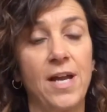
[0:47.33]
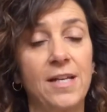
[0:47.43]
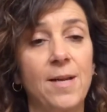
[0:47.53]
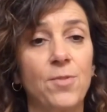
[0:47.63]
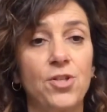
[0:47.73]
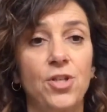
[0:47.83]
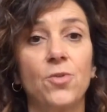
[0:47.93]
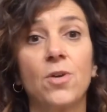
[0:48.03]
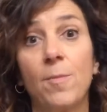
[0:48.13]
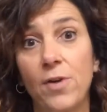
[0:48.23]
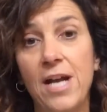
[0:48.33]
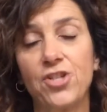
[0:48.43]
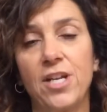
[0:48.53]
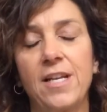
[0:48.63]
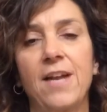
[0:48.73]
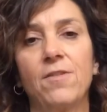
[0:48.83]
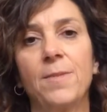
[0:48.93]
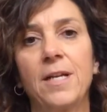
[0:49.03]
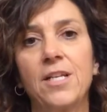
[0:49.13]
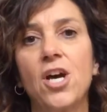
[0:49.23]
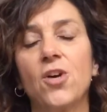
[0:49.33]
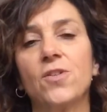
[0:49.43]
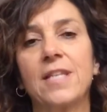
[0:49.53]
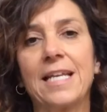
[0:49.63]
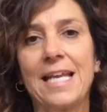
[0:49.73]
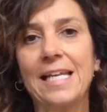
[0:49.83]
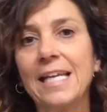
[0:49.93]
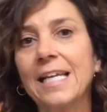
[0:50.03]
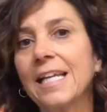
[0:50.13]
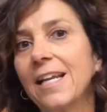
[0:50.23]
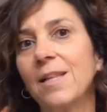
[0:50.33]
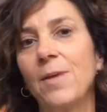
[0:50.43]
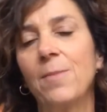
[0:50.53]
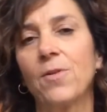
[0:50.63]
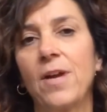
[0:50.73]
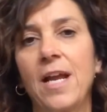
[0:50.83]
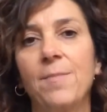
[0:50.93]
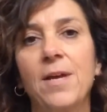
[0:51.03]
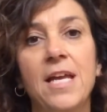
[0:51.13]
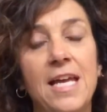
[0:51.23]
And number two, compression. Everybody knows that getting in and getting the mammogram